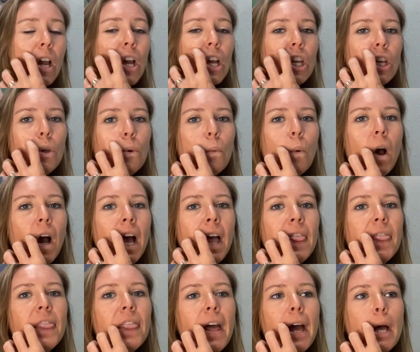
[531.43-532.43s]
You
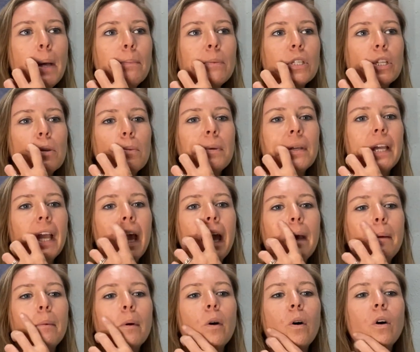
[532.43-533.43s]
want them to be
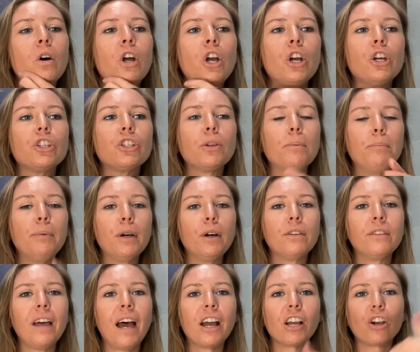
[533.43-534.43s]
able to
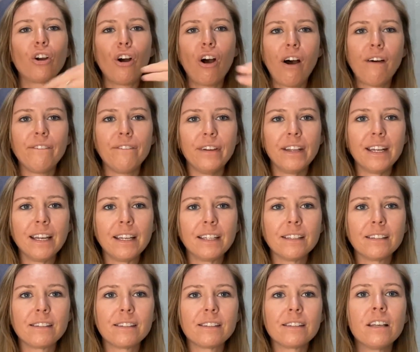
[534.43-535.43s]
build that confidence.